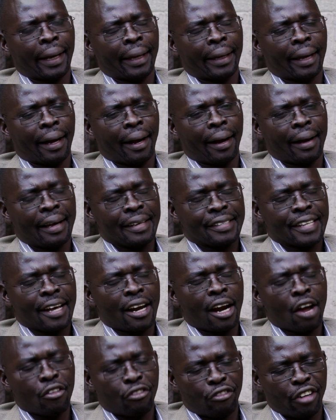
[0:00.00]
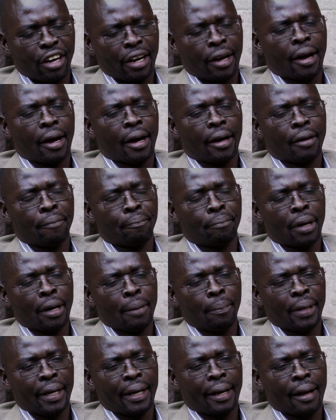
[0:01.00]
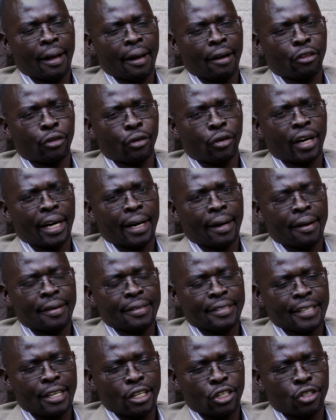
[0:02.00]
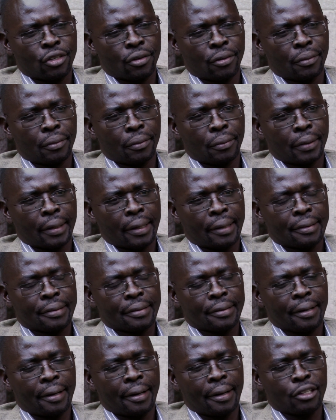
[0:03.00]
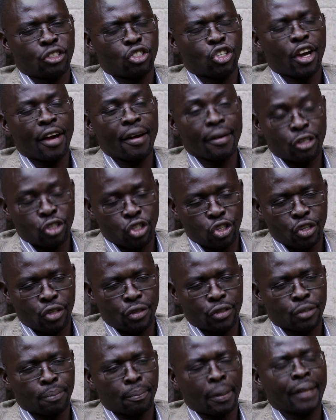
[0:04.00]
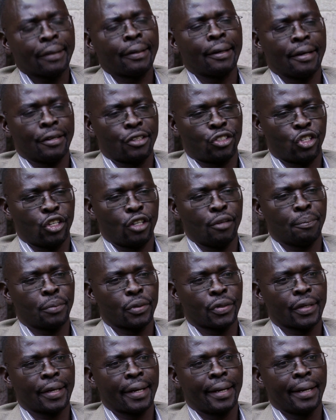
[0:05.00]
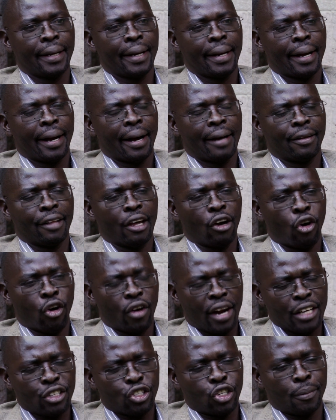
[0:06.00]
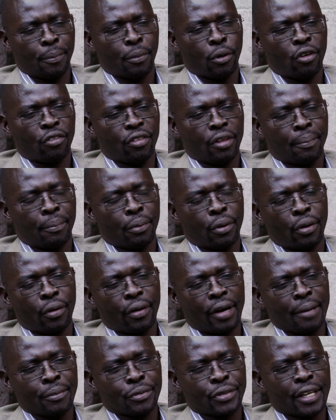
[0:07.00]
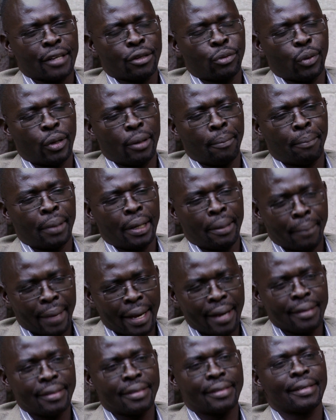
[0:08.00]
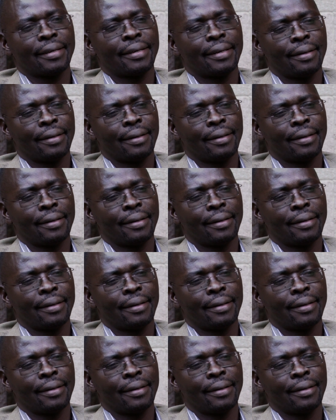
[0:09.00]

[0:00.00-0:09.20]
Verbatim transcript: Yeah, it's an African public health organization that uh, cherishes partnerships and the ownership of the programs that we implement